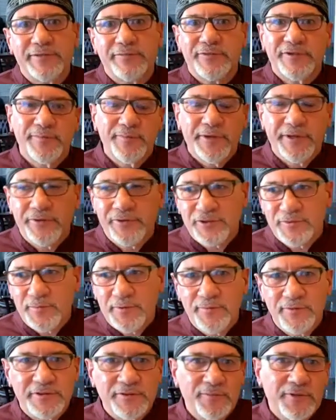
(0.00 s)
some tomatoes,
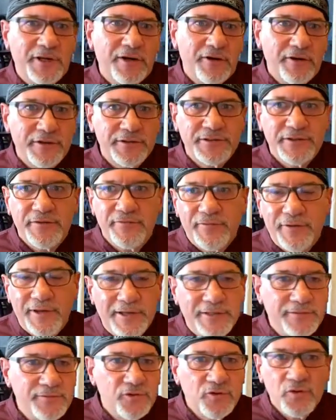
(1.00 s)
maybe some carrots, and if we
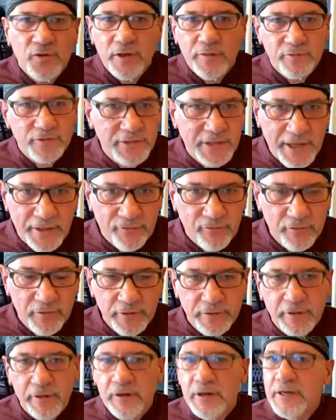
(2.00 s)
had some cucumbers, I got thrown
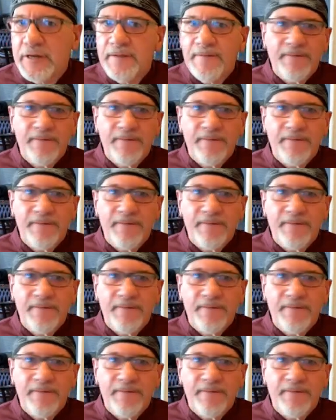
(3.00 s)
in there.